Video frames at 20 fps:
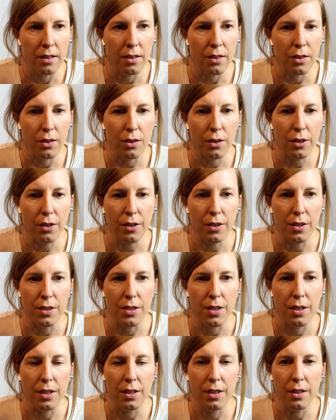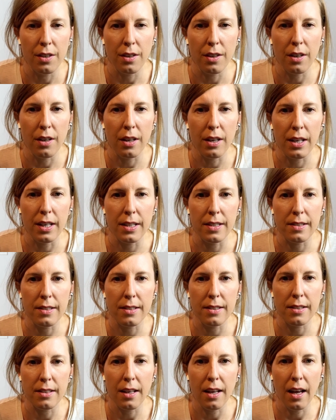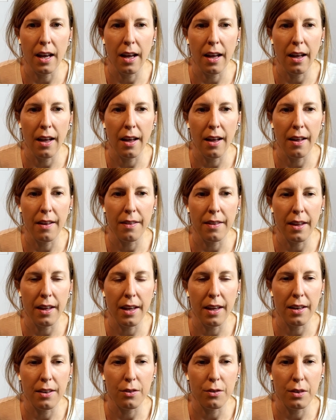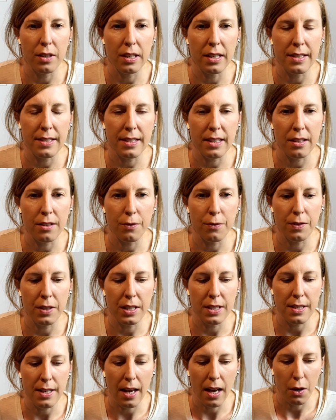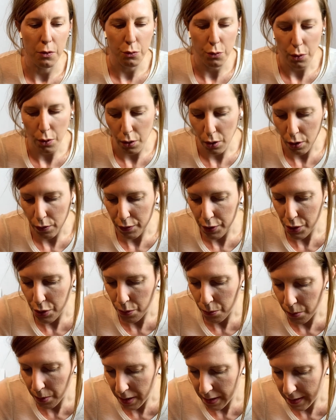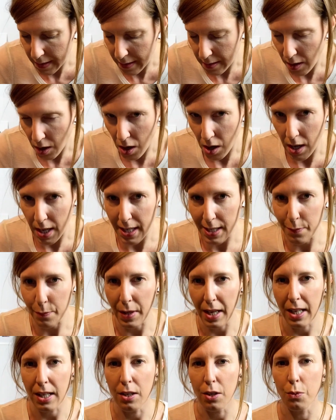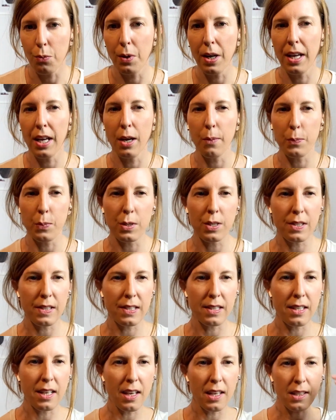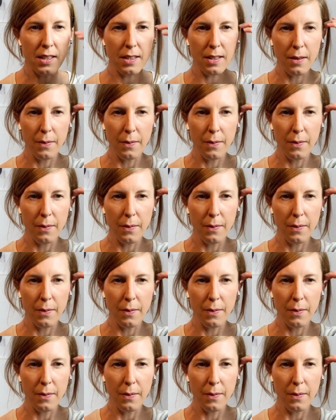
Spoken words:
Good, nice. And then releasing the feet down, roll over to one side, make your way up to sit.